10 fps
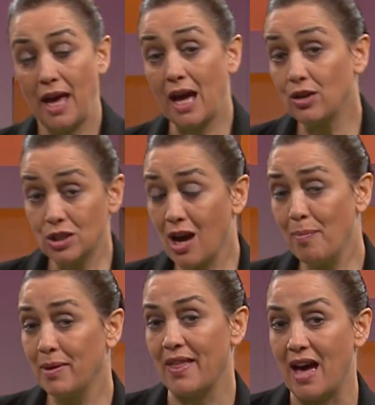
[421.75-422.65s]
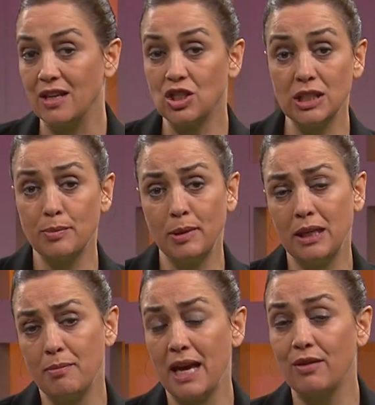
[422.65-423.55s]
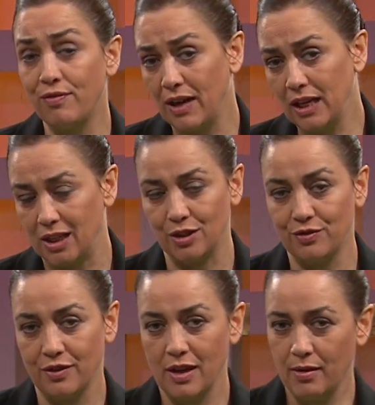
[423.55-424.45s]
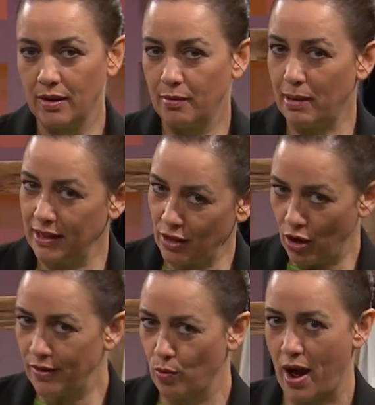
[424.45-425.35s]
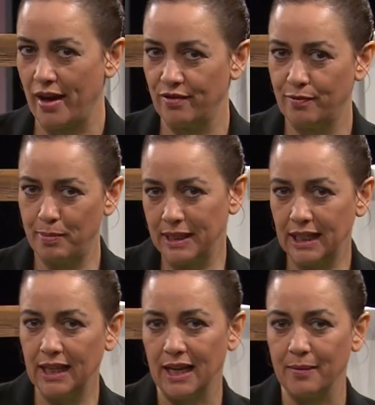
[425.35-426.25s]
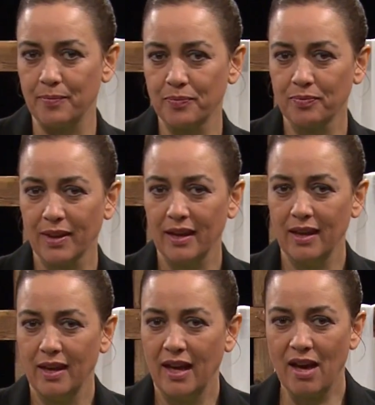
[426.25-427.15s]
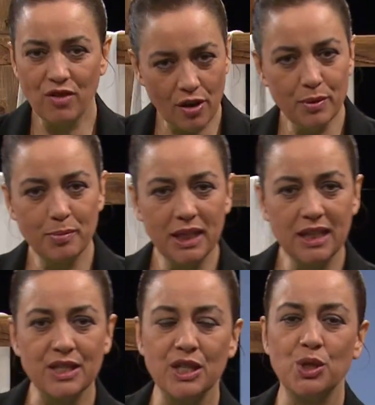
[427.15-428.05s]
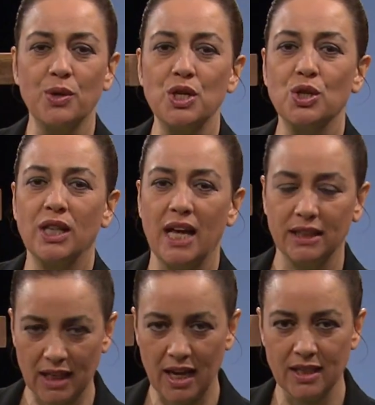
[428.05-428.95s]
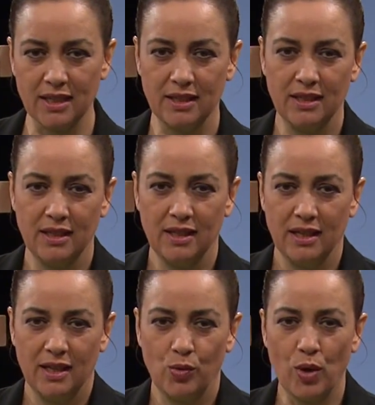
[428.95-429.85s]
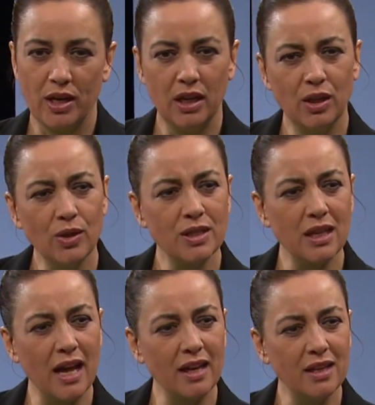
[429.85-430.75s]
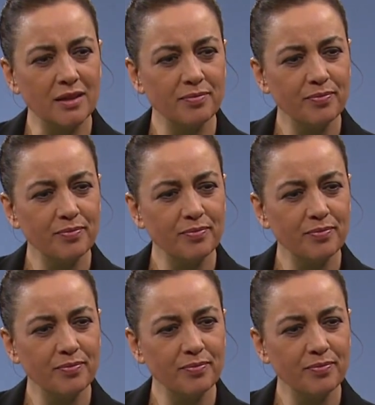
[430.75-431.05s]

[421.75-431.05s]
And on top of that, she's being made fun of by the other wife, Peninnah. Have you ever been in a situation like that, where it looks like